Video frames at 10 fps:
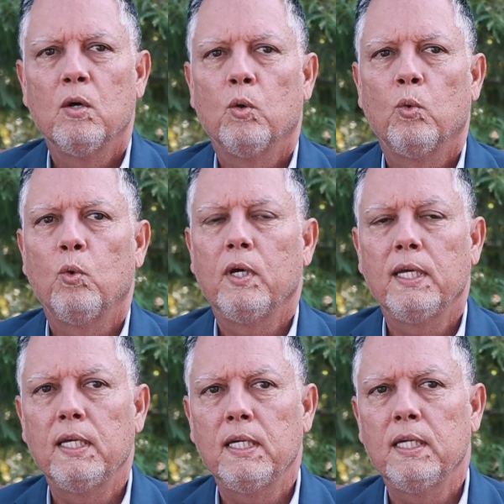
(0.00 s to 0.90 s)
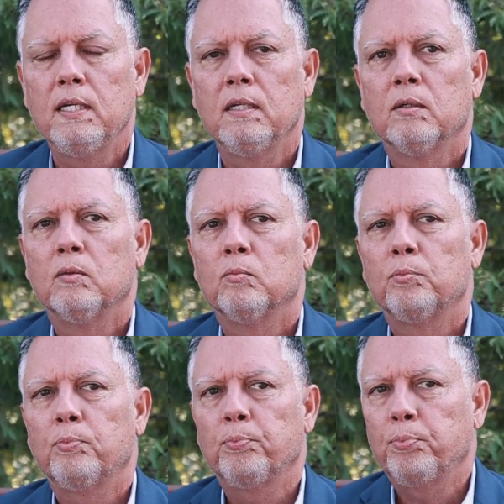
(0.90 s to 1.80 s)
we
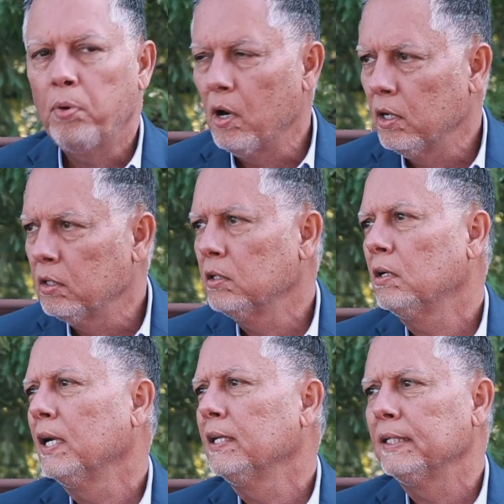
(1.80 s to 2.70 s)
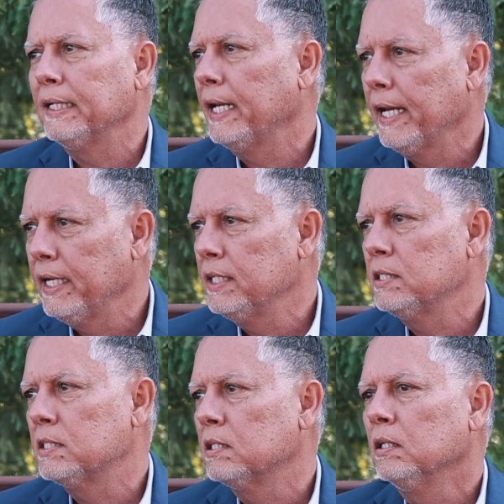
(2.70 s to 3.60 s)
partner and
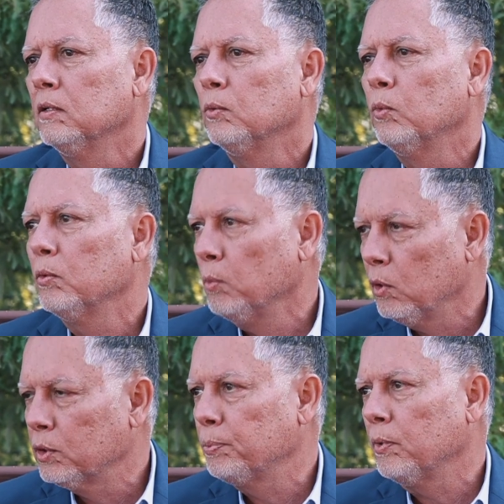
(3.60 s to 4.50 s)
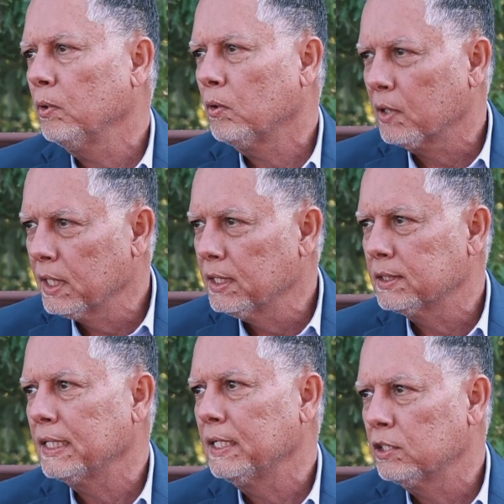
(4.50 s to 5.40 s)
engage with multiple
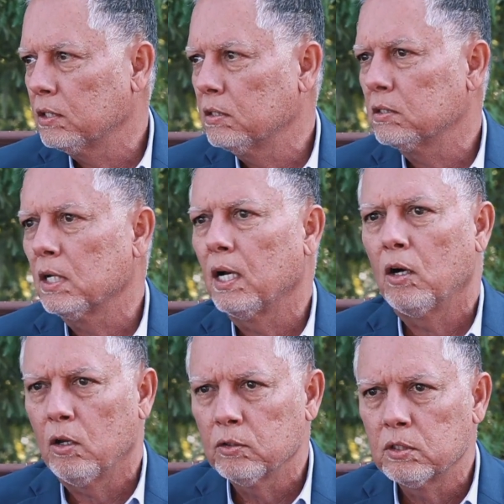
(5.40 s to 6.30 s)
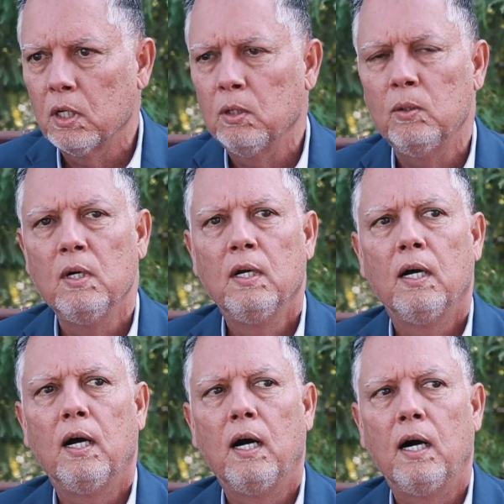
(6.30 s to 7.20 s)
organizations also,
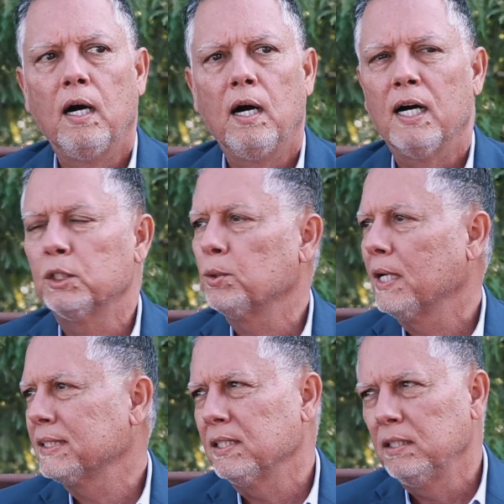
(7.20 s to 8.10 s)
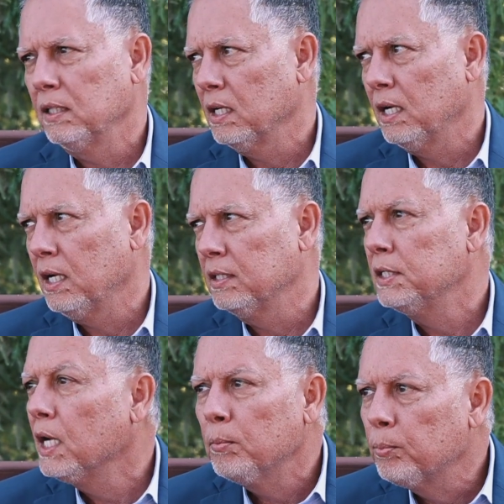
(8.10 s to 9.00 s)
addressing a
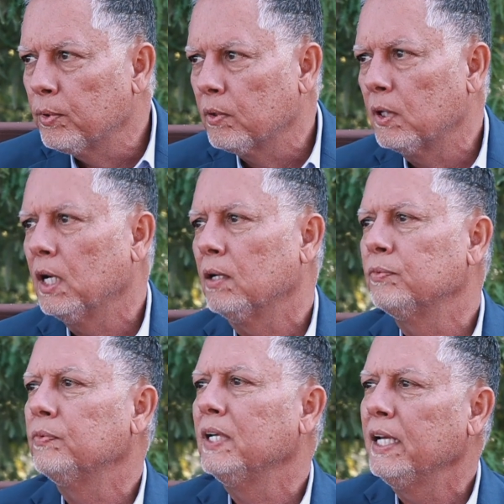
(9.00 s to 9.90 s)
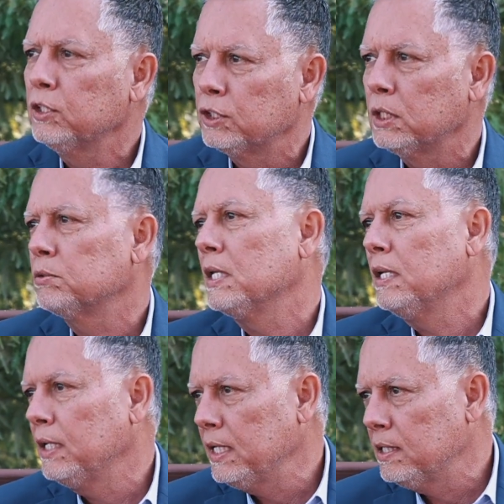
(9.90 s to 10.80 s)
number of issues
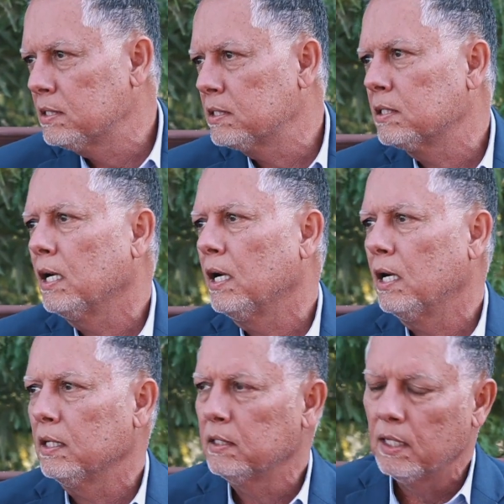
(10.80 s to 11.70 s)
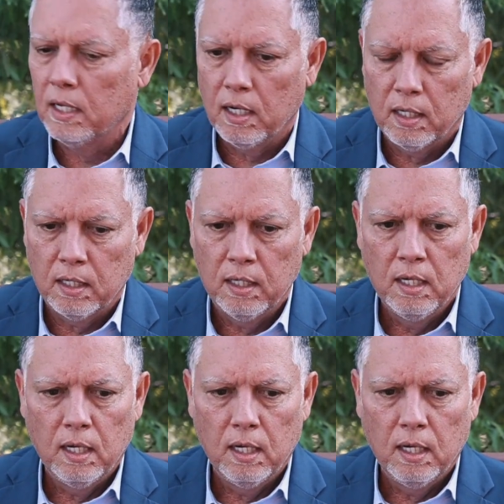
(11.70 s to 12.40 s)
and needs that are